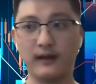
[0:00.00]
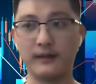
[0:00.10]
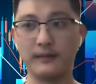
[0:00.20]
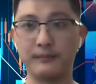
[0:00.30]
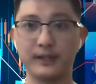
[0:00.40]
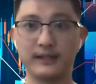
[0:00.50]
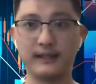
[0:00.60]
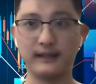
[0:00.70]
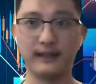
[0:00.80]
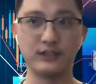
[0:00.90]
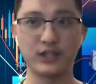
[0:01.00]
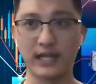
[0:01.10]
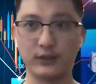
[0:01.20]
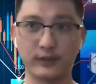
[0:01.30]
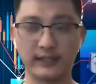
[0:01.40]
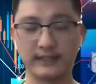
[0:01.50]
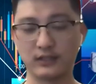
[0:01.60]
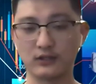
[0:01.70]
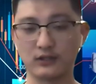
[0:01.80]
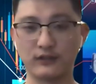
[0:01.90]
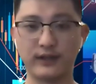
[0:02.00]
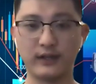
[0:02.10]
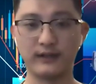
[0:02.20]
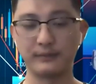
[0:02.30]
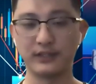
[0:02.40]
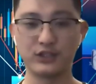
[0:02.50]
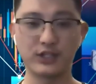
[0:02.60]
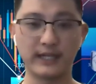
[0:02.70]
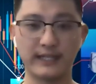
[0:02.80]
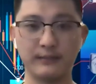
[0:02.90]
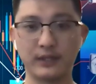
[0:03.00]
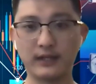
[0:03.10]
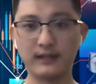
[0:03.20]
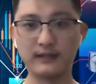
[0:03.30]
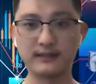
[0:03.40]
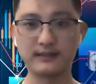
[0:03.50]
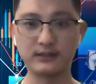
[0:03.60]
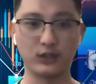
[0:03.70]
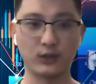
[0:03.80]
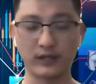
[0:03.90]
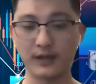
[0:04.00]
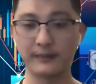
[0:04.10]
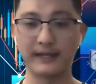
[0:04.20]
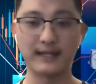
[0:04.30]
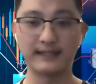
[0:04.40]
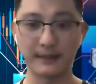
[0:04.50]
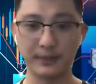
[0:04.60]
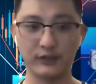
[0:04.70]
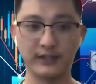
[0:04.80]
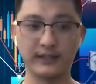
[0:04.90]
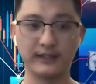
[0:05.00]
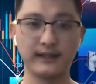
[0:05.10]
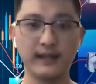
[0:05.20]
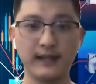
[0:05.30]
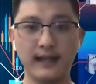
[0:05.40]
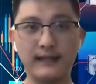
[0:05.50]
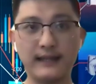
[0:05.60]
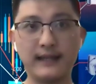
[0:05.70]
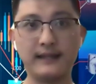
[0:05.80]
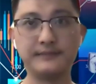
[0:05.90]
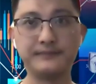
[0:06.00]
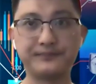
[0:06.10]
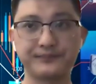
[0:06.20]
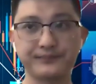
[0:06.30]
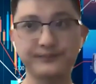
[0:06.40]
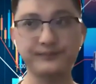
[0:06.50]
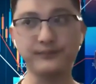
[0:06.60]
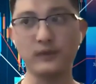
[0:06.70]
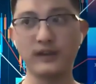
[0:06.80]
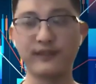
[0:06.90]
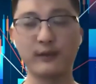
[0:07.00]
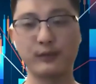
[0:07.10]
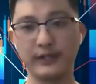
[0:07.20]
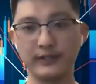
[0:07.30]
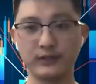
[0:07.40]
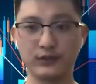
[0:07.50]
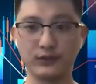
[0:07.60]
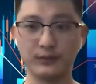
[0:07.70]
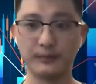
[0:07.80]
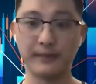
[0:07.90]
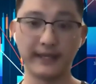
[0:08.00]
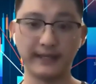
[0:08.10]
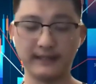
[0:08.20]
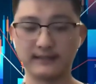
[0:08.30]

And January is also a bit shaky because, you know, we're coming out of that period. And then February to May